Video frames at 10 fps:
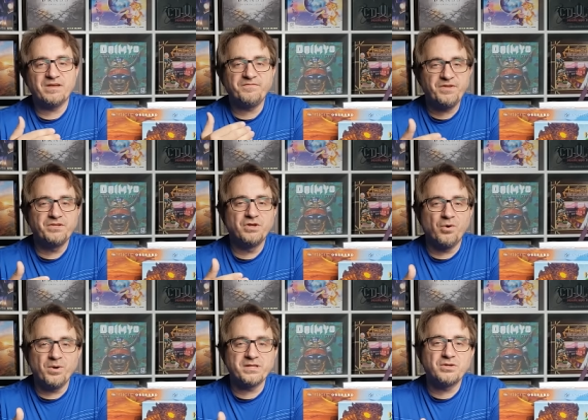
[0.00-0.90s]
if you know
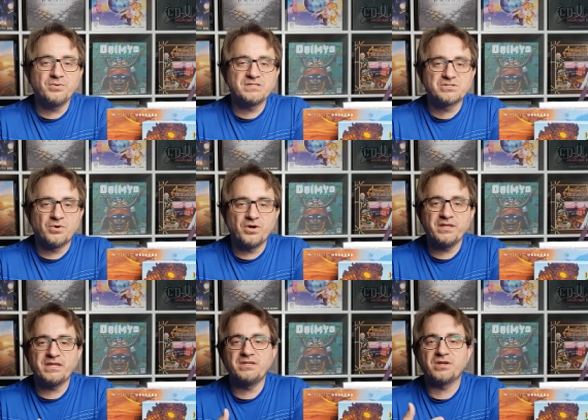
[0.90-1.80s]
what you enjoy,
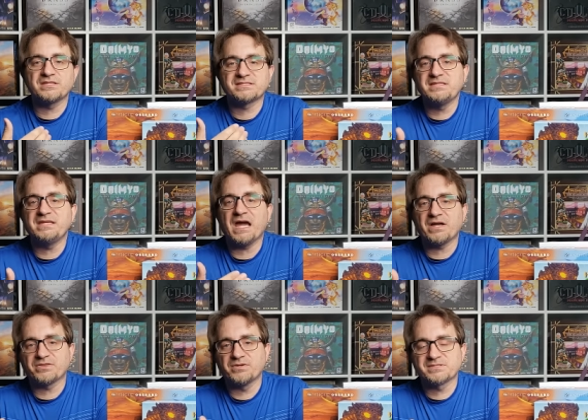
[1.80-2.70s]
then you can seek
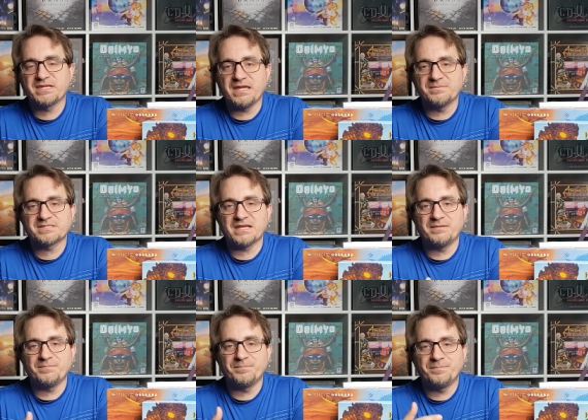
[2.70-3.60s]
out those games
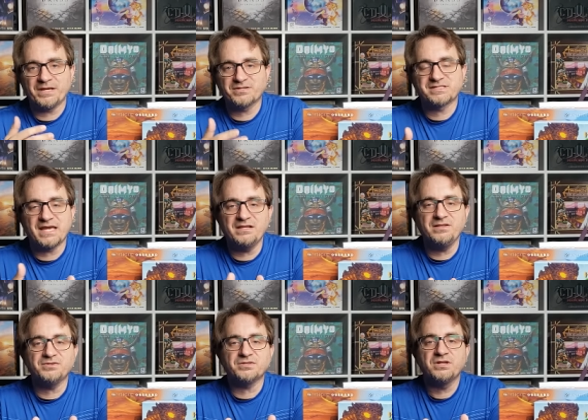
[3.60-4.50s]
and better
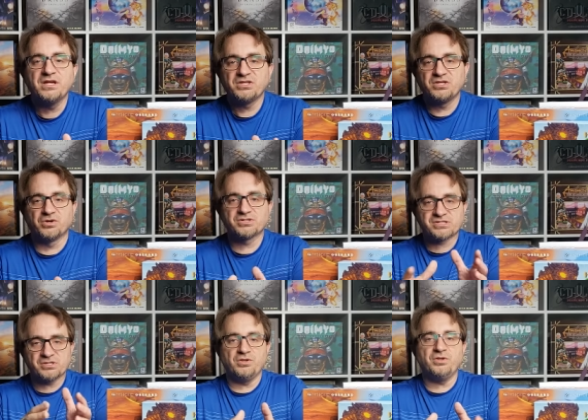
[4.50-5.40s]
tailor your
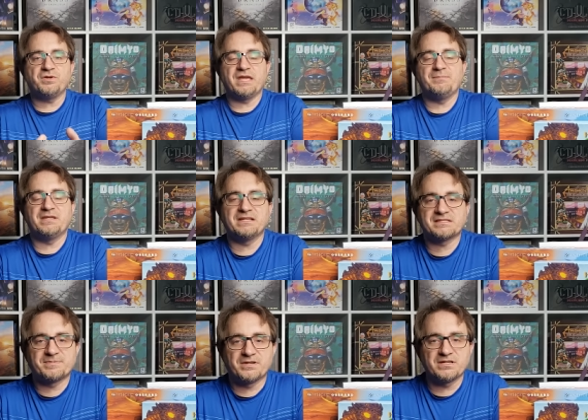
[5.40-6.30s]
solo gaming
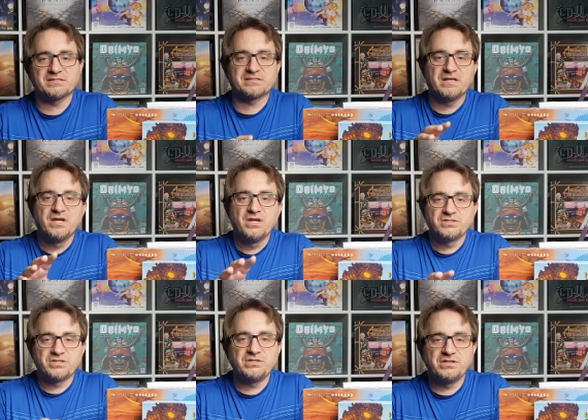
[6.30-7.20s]
experience
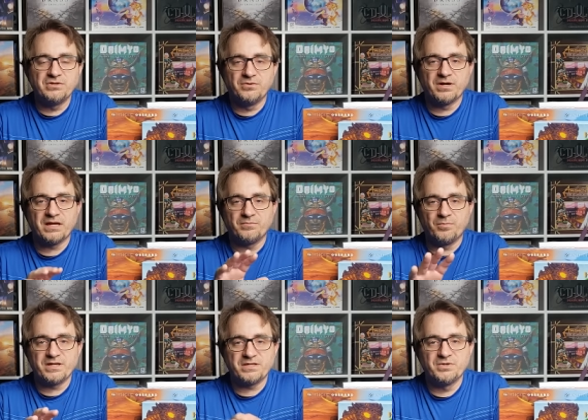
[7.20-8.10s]
to you and
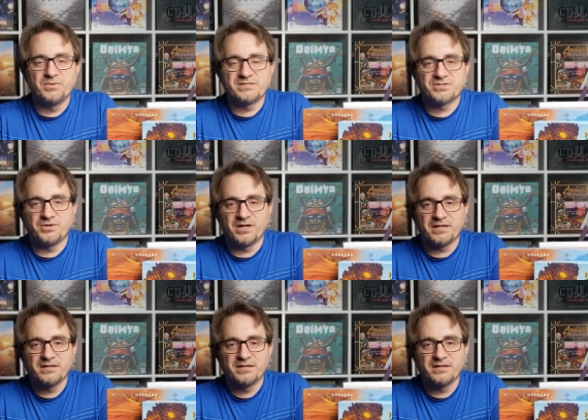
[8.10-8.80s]
what you enjoy.